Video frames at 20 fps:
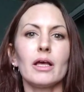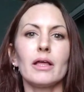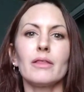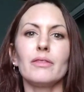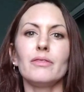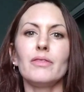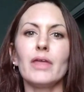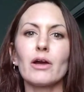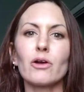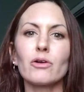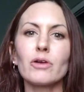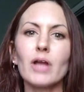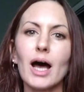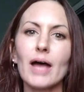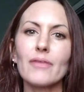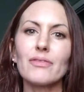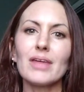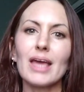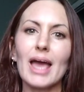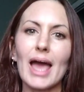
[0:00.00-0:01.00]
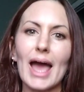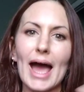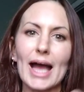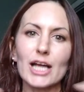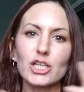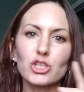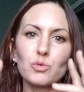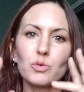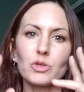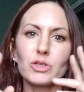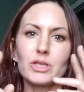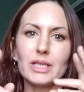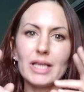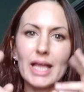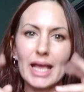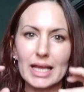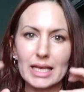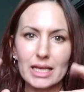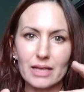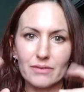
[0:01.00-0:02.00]
they're not the actual
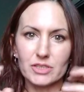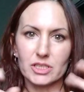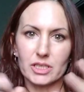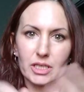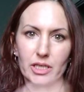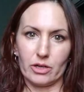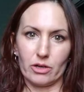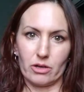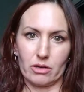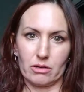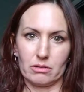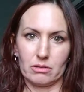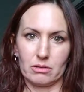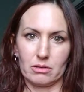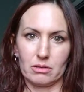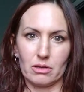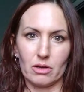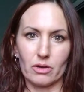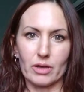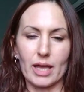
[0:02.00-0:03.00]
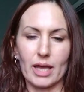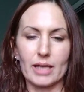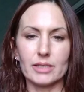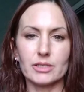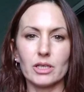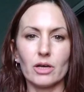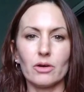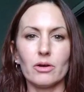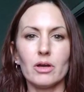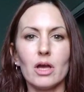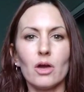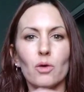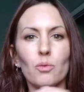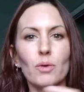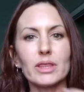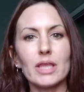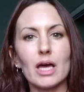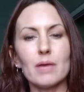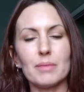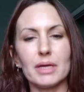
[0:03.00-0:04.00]
natives here. Okay, so
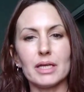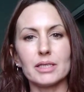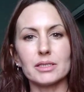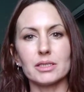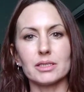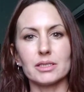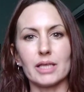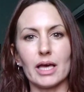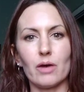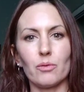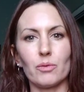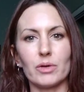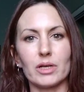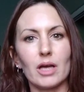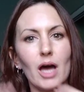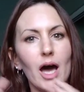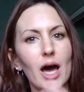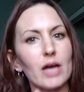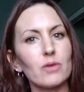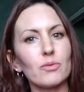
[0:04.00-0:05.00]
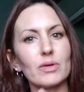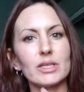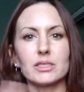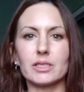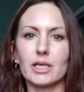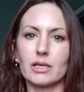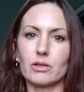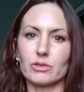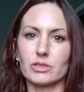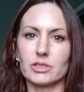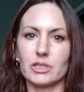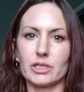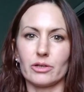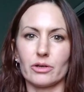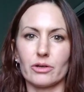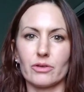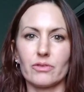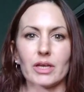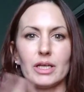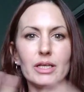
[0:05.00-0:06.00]
what that means is that when God resettles the
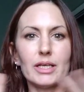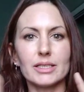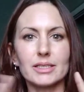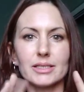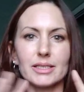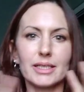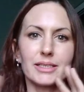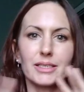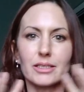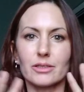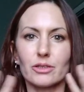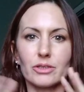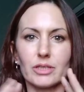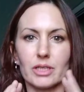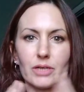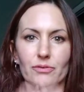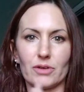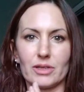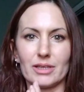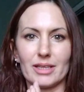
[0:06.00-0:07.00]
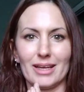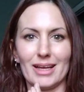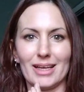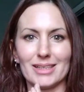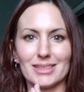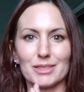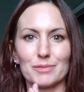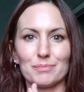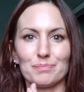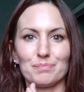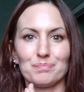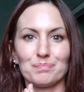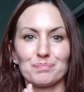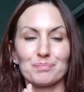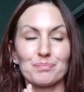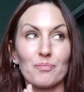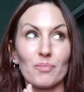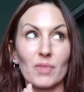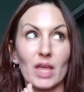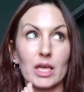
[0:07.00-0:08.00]
earth, he does things a little different than us.
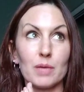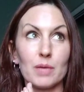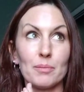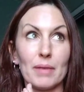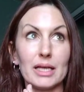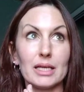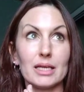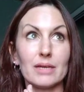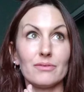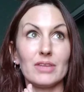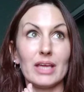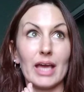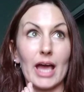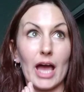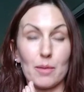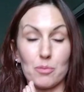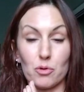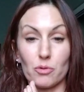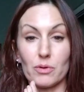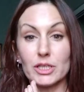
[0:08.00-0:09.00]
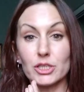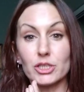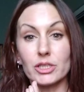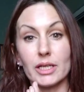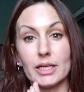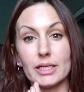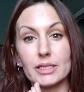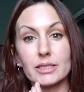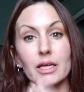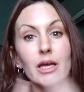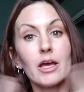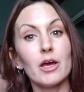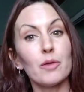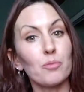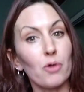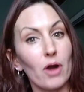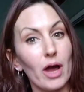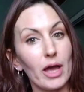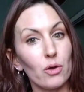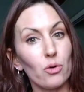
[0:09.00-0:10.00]
He might give the Aborigines
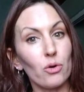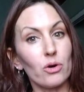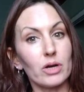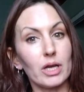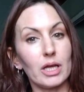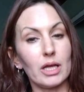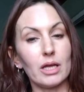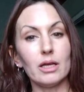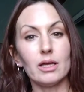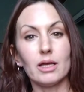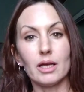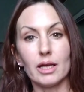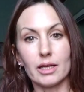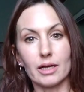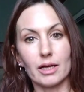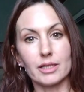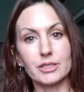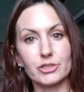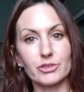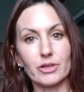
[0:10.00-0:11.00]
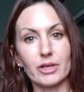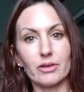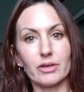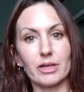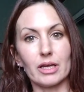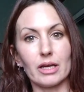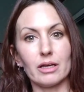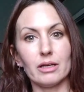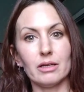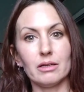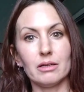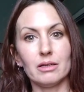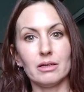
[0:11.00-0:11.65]
priority in Australia,